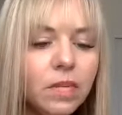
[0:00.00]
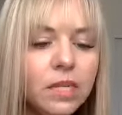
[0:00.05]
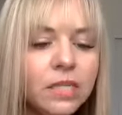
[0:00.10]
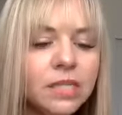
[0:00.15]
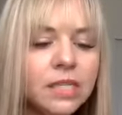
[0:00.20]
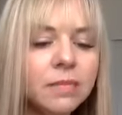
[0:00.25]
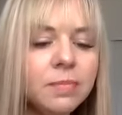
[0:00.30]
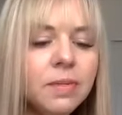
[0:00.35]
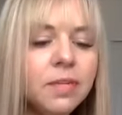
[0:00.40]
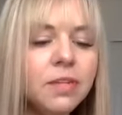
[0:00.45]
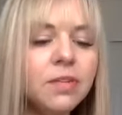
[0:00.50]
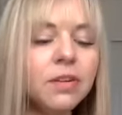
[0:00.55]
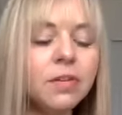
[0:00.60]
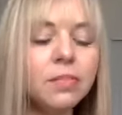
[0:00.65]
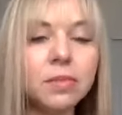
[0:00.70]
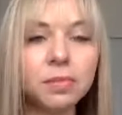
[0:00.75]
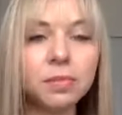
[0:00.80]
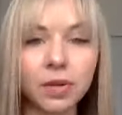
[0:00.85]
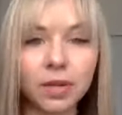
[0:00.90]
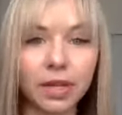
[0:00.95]
sneak peek
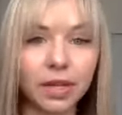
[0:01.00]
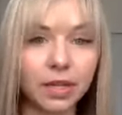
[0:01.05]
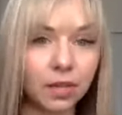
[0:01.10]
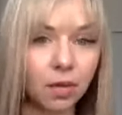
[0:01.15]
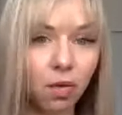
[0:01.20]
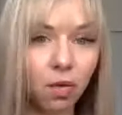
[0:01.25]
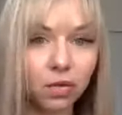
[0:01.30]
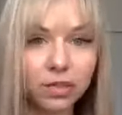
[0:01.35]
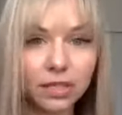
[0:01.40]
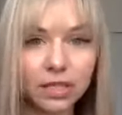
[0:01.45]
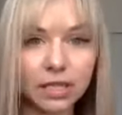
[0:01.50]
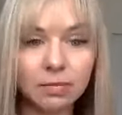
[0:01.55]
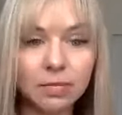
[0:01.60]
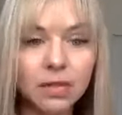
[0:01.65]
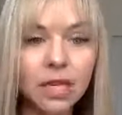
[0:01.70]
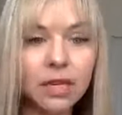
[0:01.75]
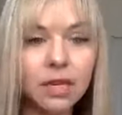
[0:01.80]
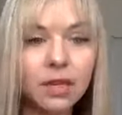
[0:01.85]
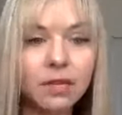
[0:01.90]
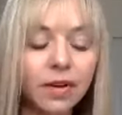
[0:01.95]
groups where like the whole team
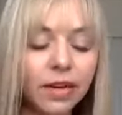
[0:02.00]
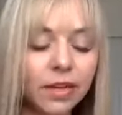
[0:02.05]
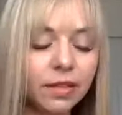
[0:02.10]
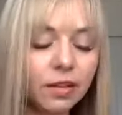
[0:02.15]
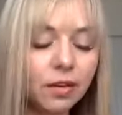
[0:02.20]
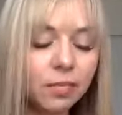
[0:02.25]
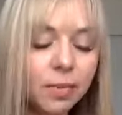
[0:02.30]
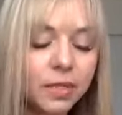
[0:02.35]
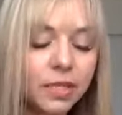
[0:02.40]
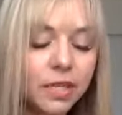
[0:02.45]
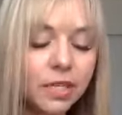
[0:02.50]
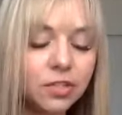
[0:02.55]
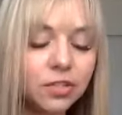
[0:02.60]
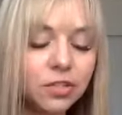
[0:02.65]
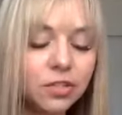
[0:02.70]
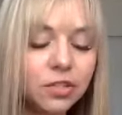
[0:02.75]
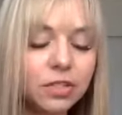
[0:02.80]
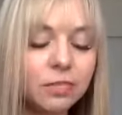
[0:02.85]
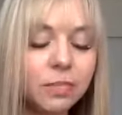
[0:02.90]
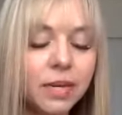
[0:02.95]
can invite their
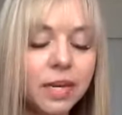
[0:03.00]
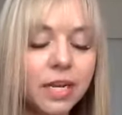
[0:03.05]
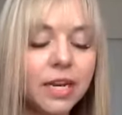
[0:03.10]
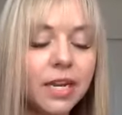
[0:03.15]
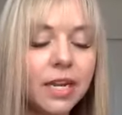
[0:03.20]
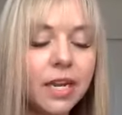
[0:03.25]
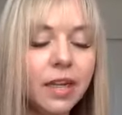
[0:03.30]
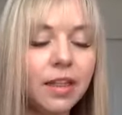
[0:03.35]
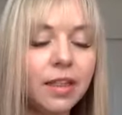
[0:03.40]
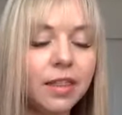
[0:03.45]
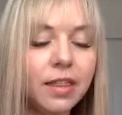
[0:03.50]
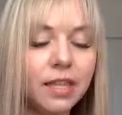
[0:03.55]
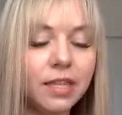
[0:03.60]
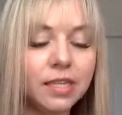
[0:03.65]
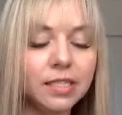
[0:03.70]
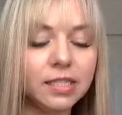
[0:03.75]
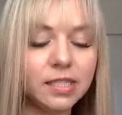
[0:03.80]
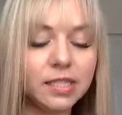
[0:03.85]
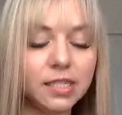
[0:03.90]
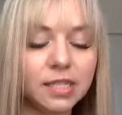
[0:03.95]
potentials, but
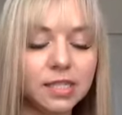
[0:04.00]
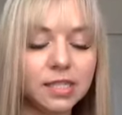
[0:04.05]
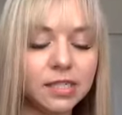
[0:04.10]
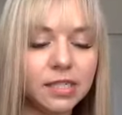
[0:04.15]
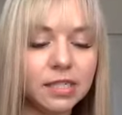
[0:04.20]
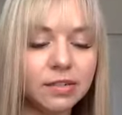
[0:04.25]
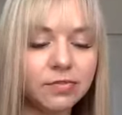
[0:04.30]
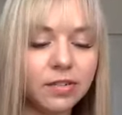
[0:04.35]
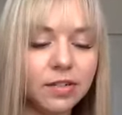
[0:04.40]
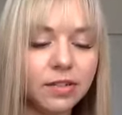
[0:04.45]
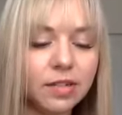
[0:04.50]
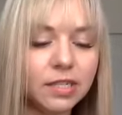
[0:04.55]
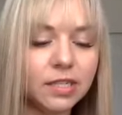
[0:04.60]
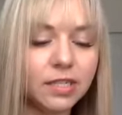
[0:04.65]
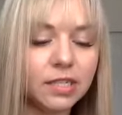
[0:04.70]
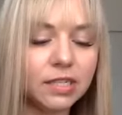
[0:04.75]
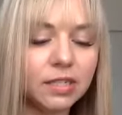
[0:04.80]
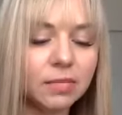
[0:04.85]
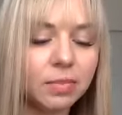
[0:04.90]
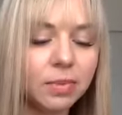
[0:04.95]
this is different. This
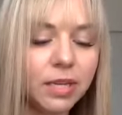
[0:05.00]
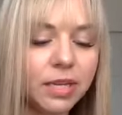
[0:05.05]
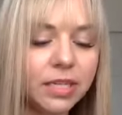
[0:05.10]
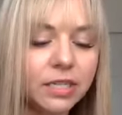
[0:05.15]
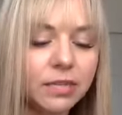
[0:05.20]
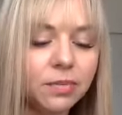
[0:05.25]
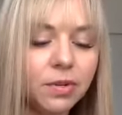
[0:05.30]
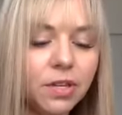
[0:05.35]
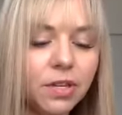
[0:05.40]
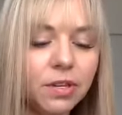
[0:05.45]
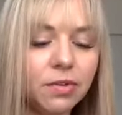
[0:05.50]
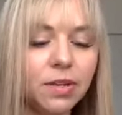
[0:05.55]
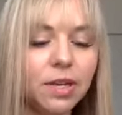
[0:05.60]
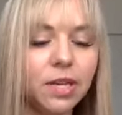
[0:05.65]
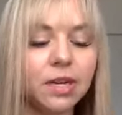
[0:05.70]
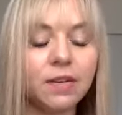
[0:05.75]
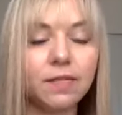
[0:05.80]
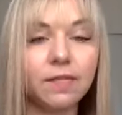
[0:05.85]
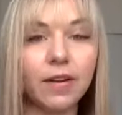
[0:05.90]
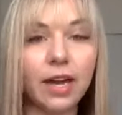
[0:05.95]
is a place where you
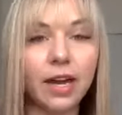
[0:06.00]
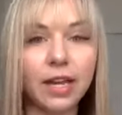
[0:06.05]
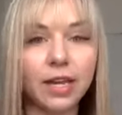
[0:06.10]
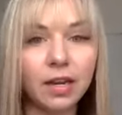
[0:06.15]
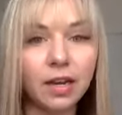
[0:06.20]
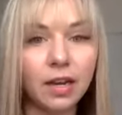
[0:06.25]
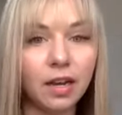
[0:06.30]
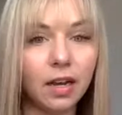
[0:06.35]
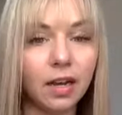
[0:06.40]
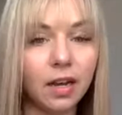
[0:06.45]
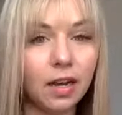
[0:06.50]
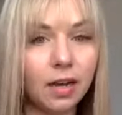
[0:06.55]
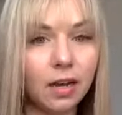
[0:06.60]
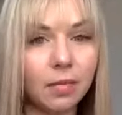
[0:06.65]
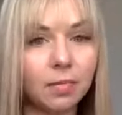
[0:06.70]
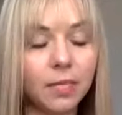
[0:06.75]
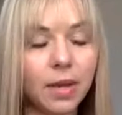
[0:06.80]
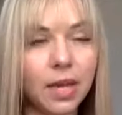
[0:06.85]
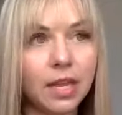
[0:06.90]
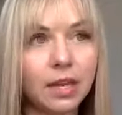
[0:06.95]
can invite
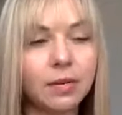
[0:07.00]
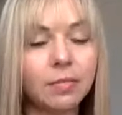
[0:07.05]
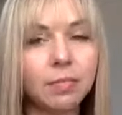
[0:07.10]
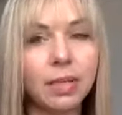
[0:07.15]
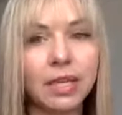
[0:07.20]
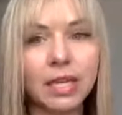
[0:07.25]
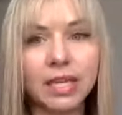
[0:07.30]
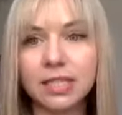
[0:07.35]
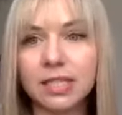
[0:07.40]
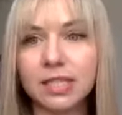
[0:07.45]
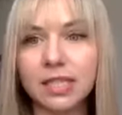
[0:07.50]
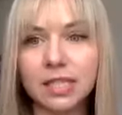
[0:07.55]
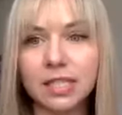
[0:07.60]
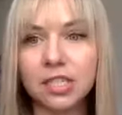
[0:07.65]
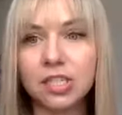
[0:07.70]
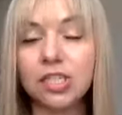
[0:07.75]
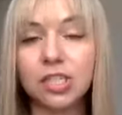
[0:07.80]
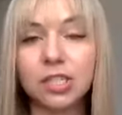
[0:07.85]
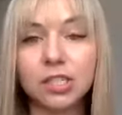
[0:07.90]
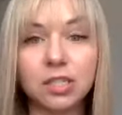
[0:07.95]
and plant
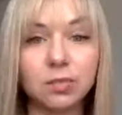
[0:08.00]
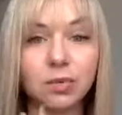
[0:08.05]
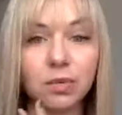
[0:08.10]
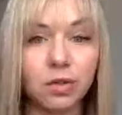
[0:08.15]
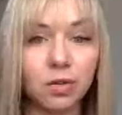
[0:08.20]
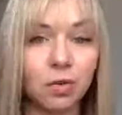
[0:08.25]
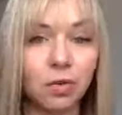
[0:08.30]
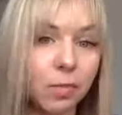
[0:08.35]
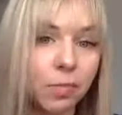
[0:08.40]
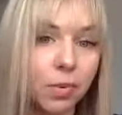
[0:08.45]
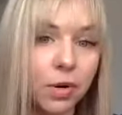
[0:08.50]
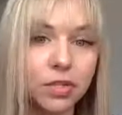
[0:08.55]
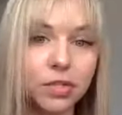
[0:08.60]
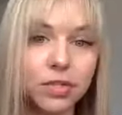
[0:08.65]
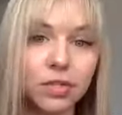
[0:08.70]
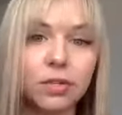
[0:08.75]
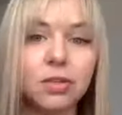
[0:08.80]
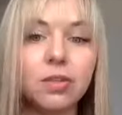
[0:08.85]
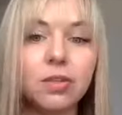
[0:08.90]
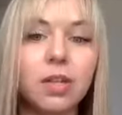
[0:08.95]
seeds just with your
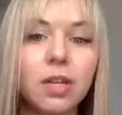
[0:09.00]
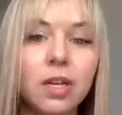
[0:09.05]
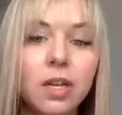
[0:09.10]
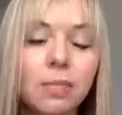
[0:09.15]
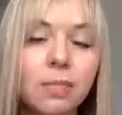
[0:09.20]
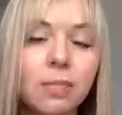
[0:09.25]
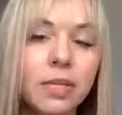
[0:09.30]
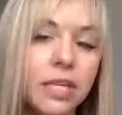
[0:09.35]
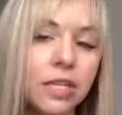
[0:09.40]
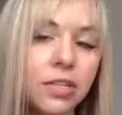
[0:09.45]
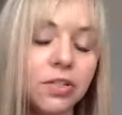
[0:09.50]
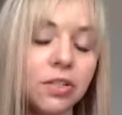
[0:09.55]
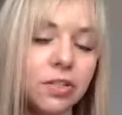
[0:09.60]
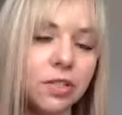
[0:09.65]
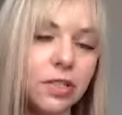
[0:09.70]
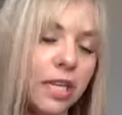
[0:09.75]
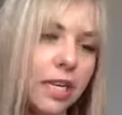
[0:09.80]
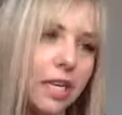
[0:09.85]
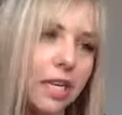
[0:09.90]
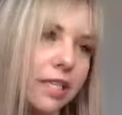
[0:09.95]
personal
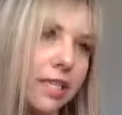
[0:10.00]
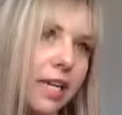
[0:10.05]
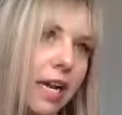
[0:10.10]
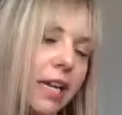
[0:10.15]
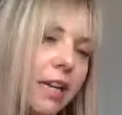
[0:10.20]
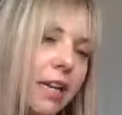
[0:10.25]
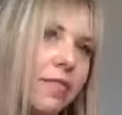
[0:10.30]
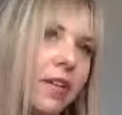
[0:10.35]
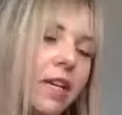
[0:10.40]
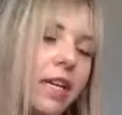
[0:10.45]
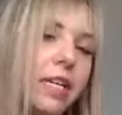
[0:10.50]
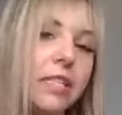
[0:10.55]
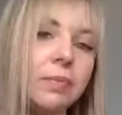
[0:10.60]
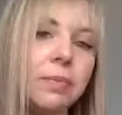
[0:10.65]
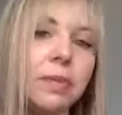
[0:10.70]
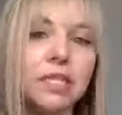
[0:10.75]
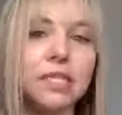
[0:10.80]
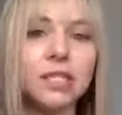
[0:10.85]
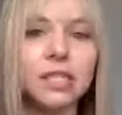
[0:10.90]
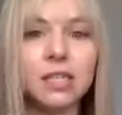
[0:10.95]
potentials. And it's kind of a nice
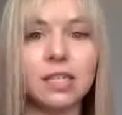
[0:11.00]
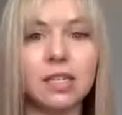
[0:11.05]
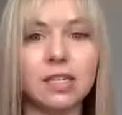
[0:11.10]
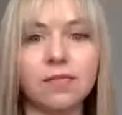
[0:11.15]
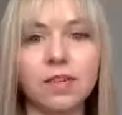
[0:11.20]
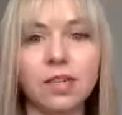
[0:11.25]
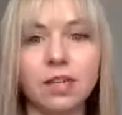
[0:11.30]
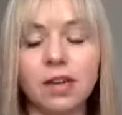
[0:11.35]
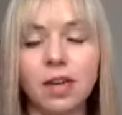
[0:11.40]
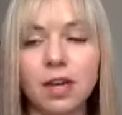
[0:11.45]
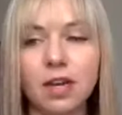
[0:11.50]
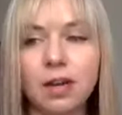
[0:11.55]
place to even